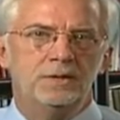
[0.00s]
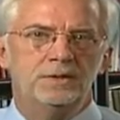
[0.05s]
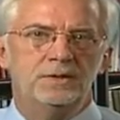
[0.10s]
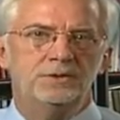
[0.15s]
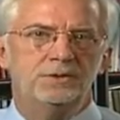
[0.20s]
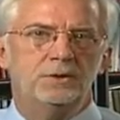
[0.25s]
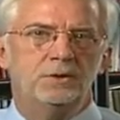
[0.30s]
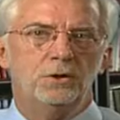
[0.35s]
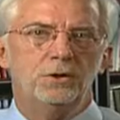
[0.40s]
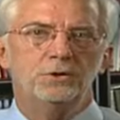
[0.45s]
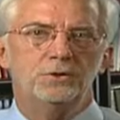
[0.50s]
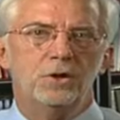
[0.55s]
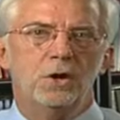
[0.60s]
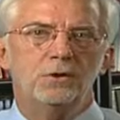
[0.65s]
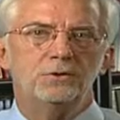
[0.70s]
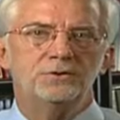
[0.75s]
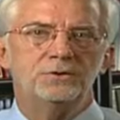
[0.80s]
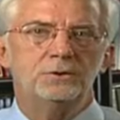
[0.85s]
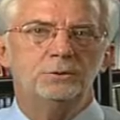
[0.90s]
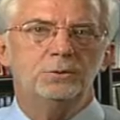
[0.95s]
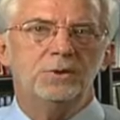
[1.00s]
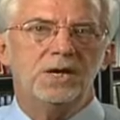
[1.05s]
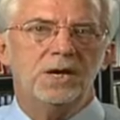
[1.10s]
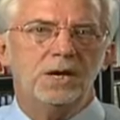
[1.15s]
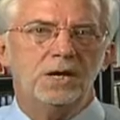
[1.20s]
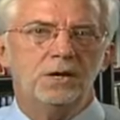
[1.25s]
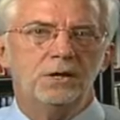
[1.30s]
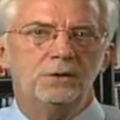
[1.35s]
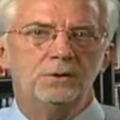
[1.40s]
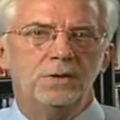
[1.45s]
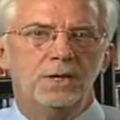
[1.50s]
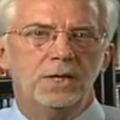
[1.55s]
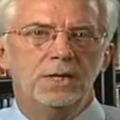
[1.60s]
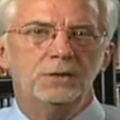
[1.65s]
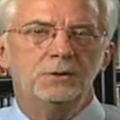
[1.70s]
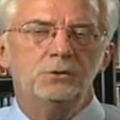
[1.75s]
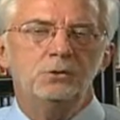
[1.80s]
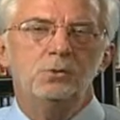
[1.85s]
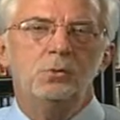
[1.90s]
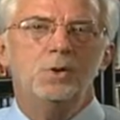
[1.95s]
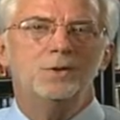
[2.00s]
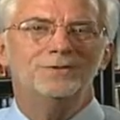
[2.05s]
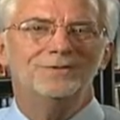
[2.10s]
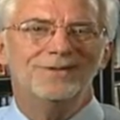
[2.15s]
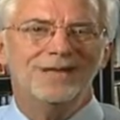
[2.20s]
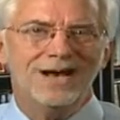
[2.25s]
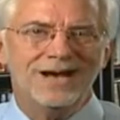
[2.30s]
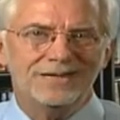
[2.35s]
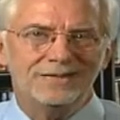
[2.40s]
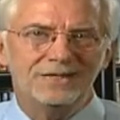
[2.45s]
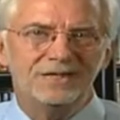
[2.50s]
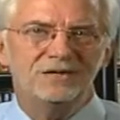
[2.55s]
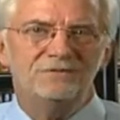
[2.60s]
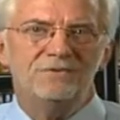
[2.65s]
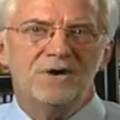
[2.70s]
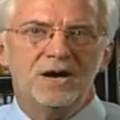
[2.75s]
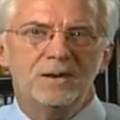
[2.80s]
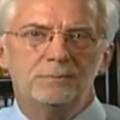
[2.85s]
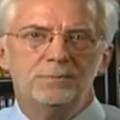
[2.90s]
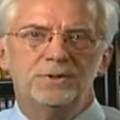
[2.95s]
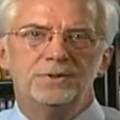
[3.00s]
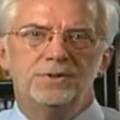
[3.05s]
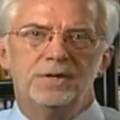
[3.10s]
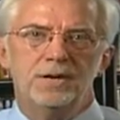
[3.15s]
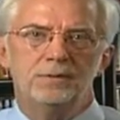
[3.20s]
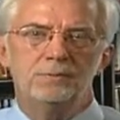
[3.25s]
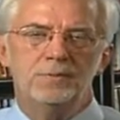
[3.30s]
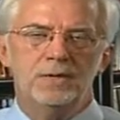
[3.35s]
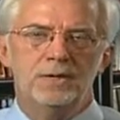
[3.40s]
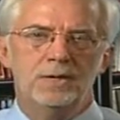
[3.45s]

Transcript: that there are adults who care and who will not give up on them.